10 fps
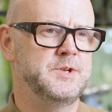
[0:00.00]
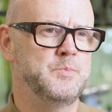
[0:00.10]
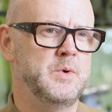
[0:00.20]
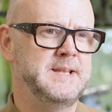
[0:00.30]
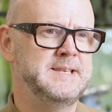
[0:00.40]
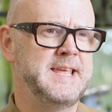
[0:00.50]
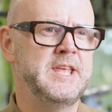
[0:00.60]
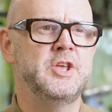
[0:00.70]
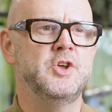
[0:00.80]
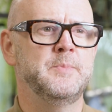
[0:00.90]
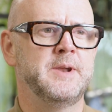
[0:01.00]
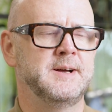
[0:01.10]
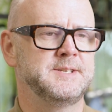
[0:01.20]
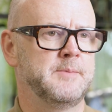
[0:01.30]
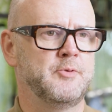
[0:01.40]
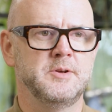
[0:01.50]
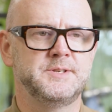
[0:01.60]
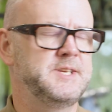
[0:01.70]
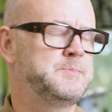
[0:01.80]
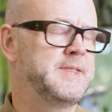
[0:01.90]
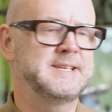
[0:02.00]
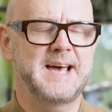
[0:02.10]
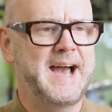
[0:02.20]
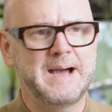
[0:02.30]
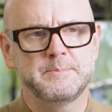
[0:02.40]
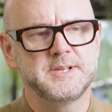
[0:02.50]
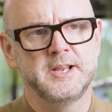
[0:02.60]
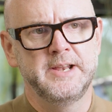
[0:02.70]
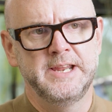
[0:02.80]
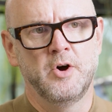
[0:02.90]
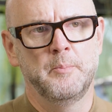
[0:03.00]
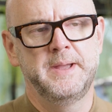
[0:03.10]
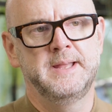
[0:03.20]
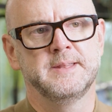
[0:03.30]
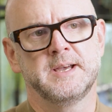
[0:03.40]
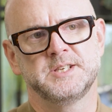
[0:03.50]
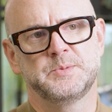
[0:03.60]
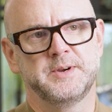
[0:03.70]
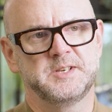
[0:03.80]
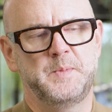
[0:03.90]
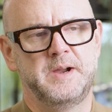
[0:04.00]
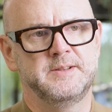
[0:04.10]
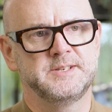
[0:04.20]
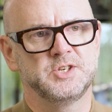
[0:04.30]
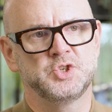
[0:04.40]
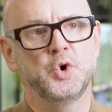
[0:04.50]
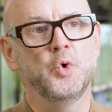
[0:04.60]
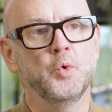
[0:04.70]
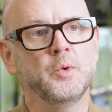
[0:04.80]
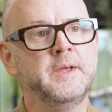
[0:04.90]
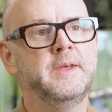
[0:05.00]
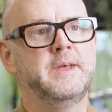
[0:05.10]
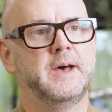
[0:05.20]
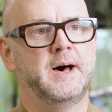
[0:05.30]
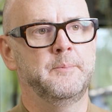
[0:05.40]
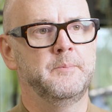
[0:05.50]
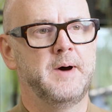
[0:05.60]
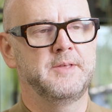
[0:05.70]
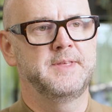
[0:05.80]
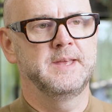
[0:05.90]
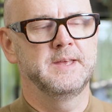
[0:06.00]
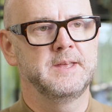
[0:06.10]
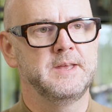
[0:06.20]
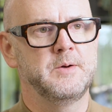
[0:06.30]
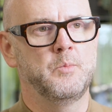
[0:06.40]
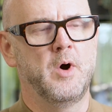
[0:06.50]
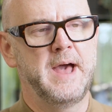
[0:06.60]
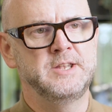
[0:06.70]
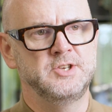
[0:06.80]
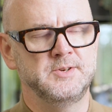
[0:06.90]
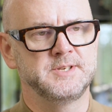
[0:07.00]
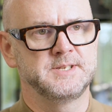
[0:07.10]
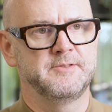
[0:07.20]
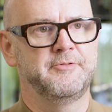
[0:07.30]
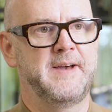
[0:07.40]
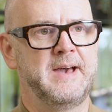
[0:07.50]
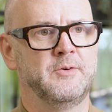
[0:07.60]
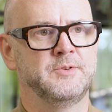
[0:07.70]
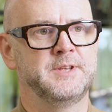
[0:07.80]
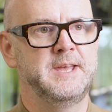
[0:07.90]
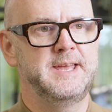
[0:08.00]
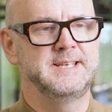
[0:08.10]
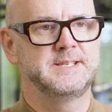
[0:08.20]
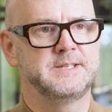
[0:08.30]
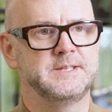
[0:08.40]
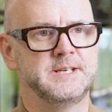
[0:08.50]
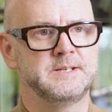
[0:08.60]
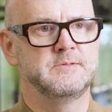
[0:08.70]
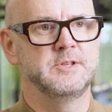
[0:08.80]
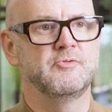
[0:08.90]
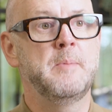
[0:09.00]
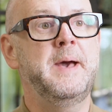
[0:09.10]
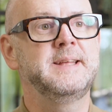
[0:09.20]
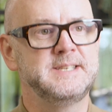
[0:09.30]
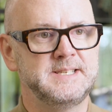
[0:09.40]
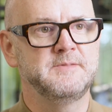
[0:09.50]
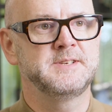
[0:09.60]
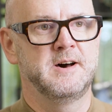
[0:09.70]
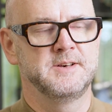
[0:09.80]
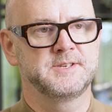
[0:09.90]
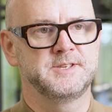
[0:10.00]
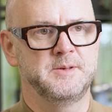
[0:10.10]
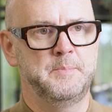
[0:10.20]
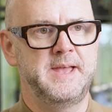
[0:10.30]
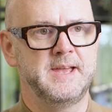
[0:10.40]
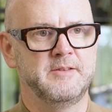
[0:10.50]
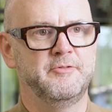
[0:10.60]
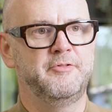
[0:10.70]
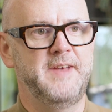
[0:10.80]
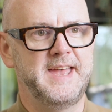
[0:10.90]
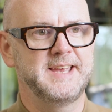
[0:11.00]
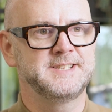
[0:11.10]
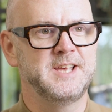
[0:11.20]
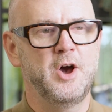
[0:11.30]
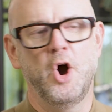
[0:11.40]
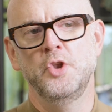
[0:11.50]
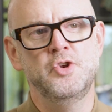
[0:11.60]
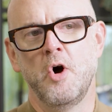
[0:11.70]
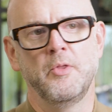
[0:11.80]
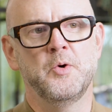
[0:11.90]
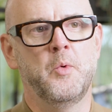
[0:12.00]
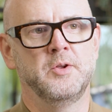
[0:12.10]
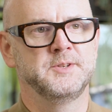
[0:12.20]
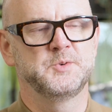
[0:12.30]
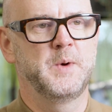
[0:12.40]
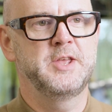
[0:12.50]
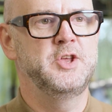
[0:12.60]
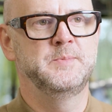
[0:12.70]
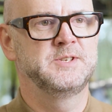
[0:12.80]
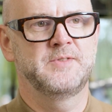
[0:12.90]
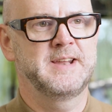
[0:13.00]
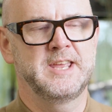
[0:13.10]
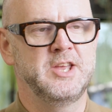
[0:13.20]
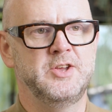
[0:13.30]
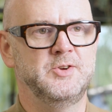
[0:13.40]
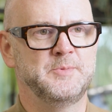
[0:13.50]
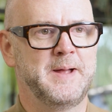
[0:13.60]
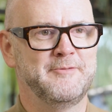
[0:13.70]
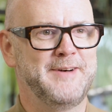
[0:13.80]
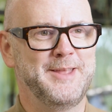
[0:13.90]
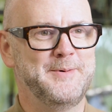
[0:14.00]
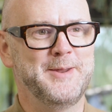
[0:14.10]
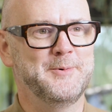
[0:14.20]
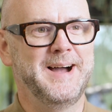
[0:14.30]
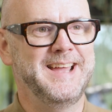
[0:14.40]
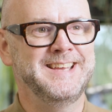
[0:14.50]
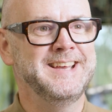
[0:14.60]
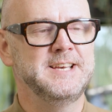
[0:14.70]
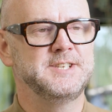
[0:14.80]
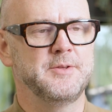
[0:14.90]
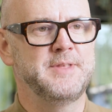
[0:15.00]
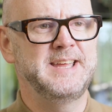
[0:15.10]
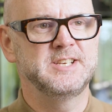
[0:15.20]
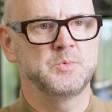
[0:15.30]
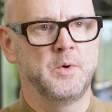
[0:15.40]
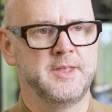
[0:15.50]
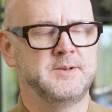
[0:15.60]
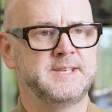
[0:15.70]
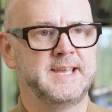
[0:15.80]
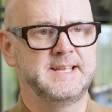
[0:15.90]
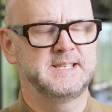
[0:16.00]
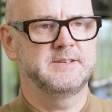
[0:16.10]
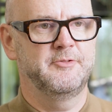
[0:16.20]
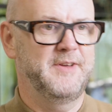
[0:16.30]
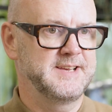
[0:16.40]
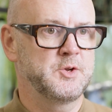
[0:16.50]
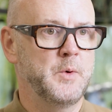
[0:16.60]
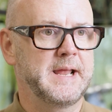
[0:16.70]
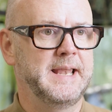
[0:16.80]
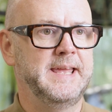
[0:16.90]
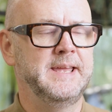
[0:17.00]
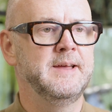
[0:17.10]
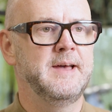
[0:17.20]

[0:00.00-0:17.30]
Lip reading: we dehumanise our process, but that's absolutely not been the customer experience at all. I think what end users have found is that the repetitive tasks that Peer can fix are not the ones where humans are adding a huge amount of value anyway, so they just want those tickets fixed quickly.